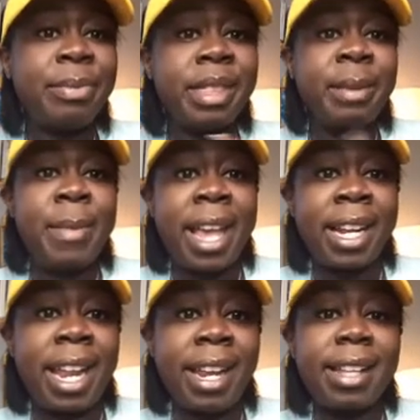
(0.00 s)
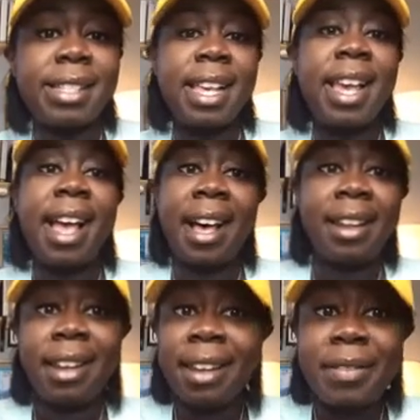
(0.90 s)
The magnetics, I
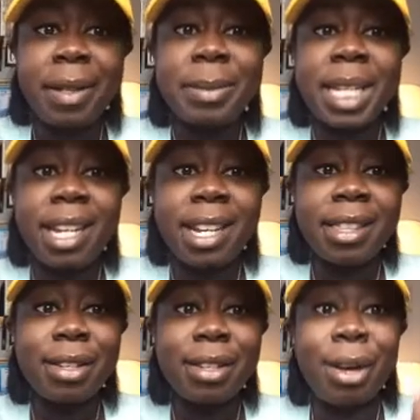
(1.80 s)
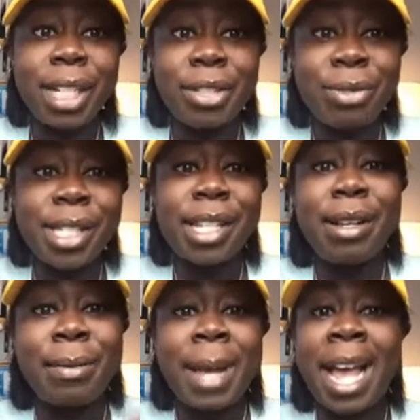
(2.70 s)
love them to death. Go get you
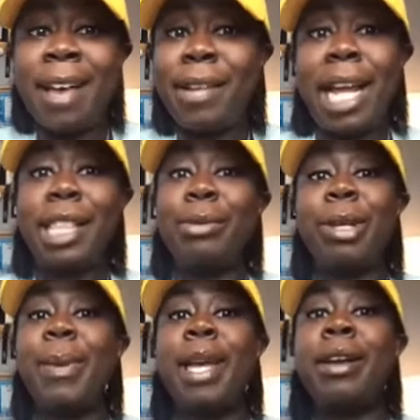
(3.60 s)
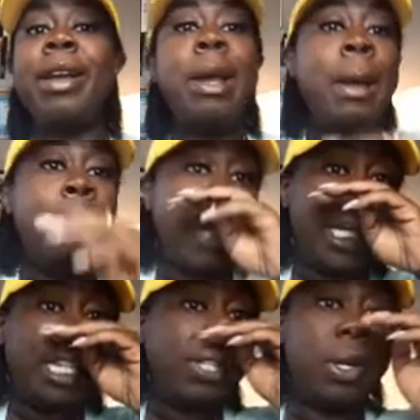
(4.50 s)
some. I have like 3 pair,
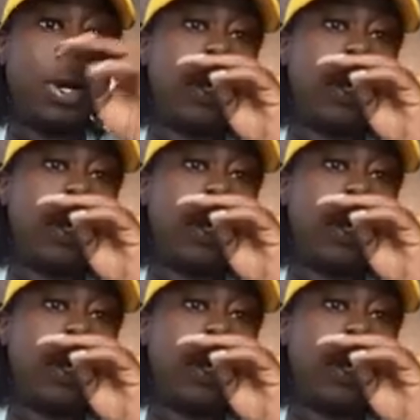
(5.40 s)
but you can